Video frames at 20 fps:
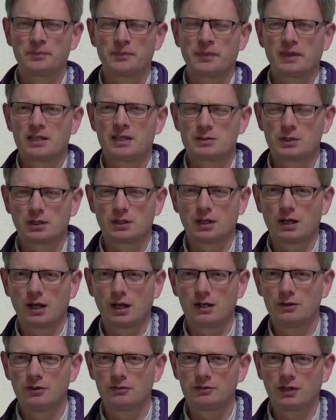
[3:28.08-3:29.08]
So I thought I'd
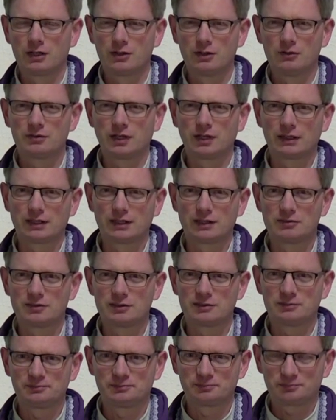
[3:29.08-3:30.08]
love, I'd love that gift.
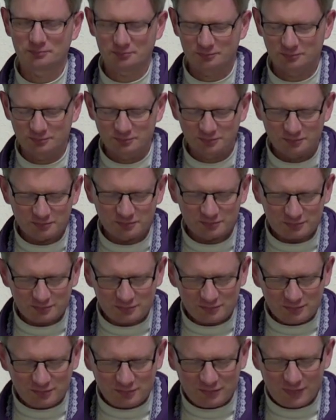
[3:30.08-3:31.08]

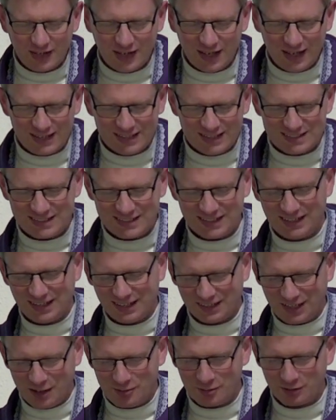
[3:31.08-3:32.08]
And uh, I
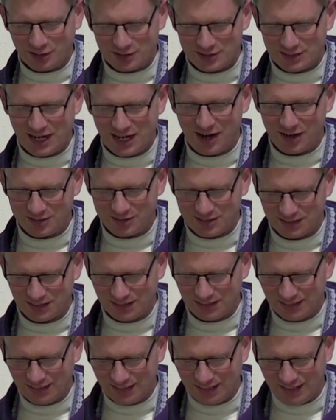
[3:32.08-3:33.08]
came across an article
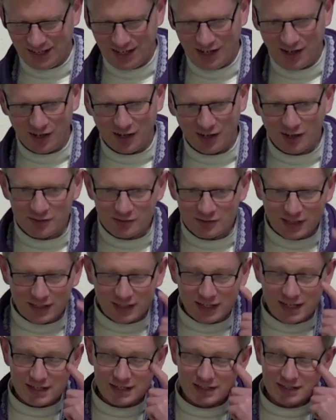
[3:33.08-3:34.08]
of a
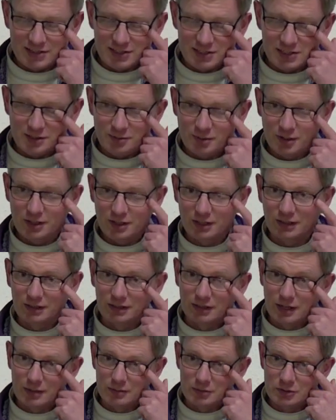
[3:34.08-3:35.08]
lady, she's an American,
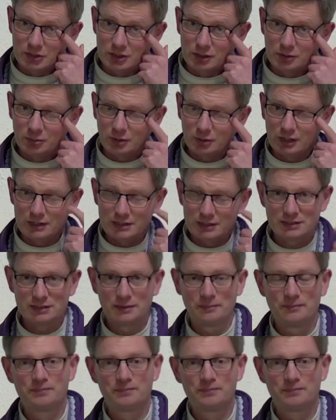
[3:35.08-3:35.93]
named Jill Price.